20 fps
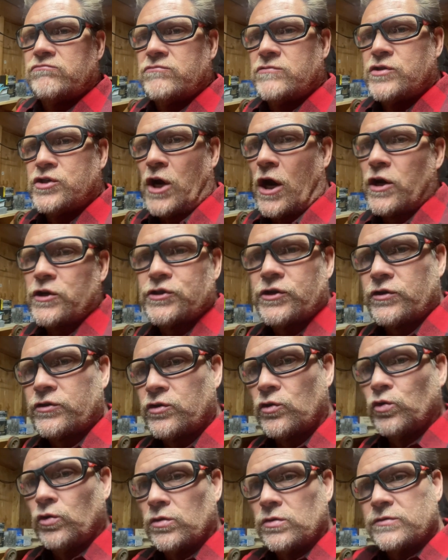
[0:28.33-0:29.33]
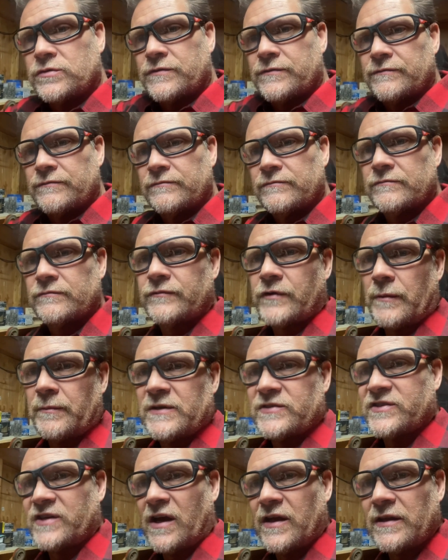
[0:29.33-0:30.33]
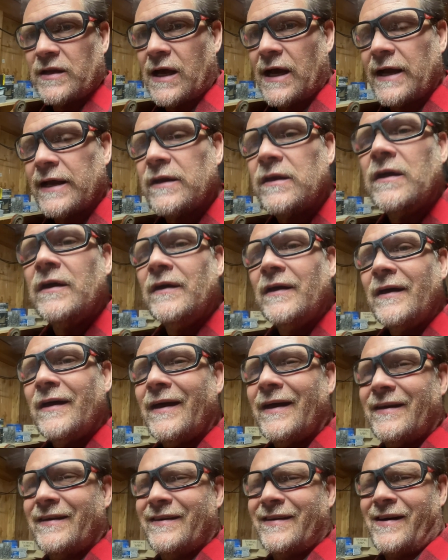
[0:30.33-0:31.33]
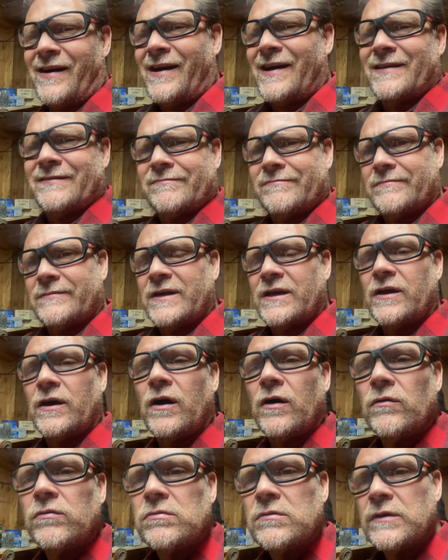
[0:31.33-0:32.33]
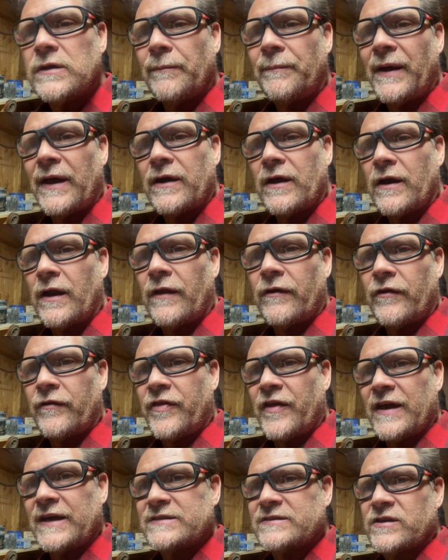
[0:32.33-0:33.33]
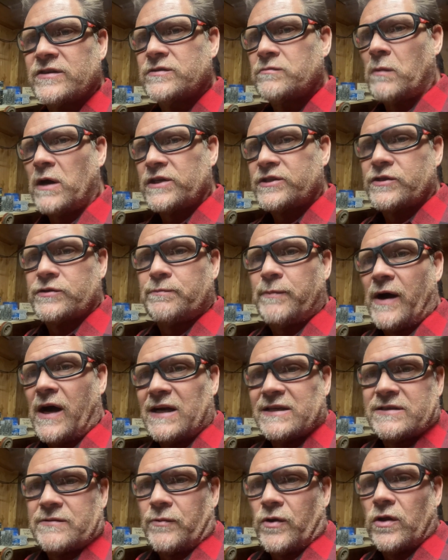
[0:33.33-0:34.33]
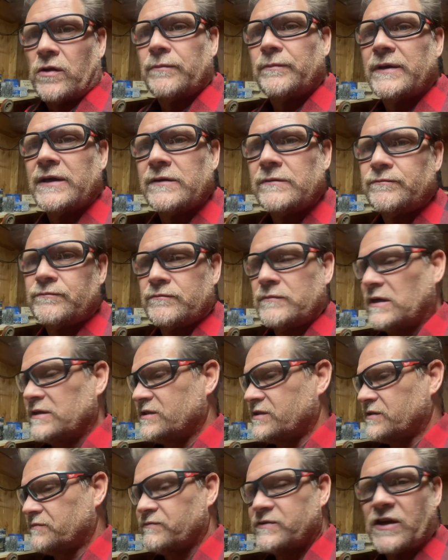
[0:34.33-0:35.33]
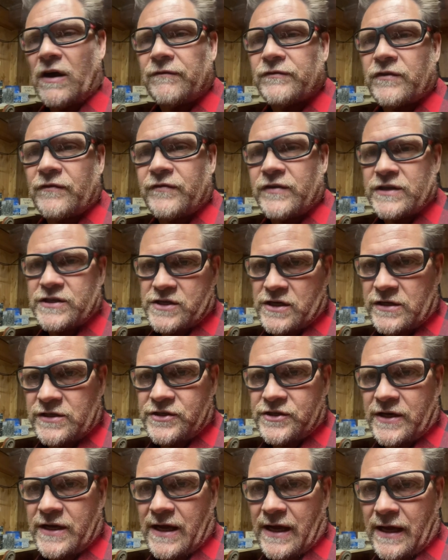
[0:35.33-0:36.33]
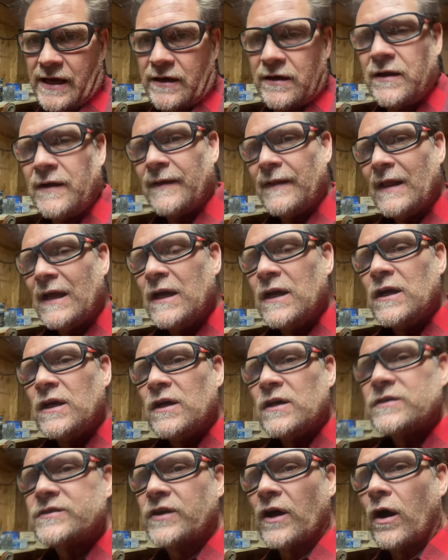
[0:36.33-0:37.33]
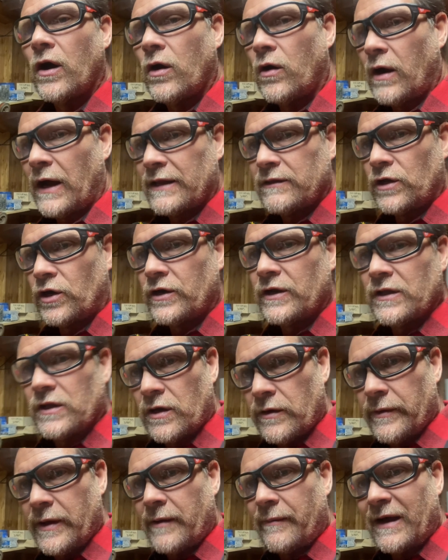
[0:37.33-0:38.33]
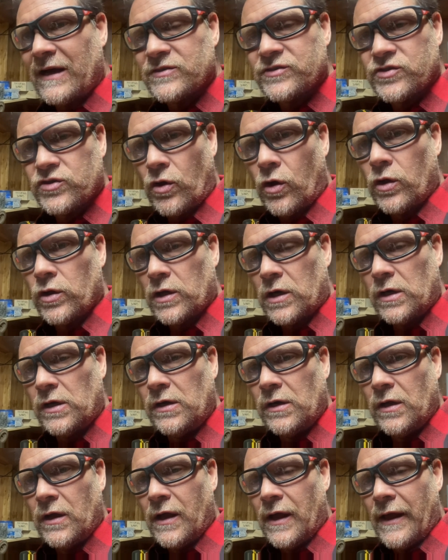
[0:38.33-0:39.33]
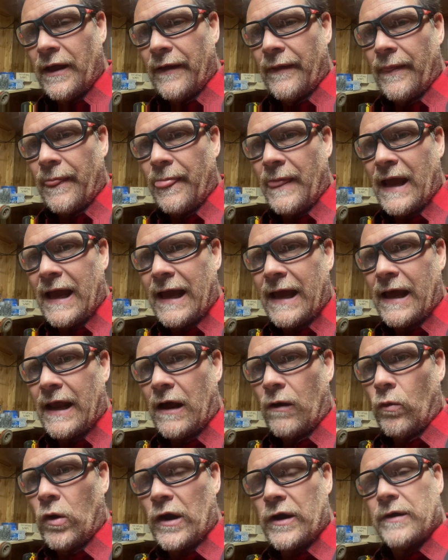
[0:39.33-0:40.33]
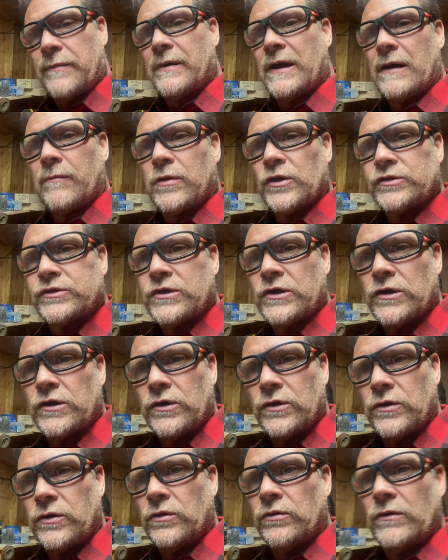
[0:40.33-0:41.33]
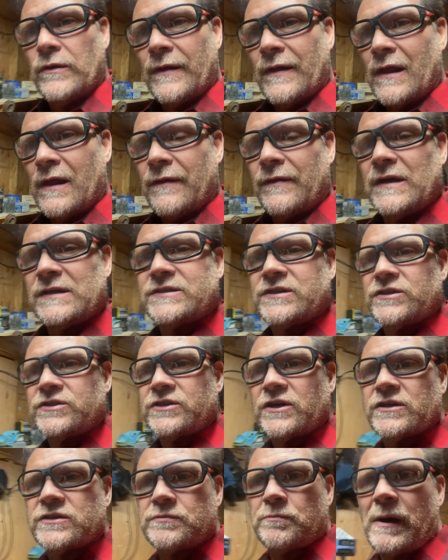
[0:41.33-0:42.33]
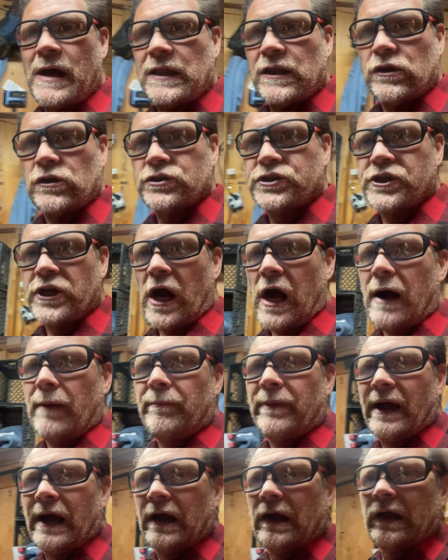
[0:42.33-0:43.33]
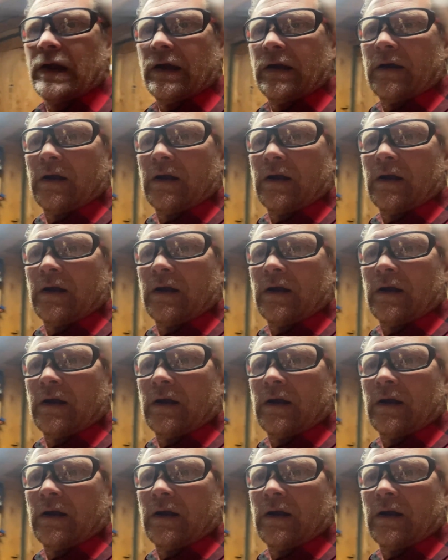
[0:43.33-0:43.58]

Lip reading: charge your tools from the sunlight and not, depend on other things as much as possible. Be as self-sufficient as you can. So I learned a little bit about solar, and I wanted to be able to, this is just my little shop out here.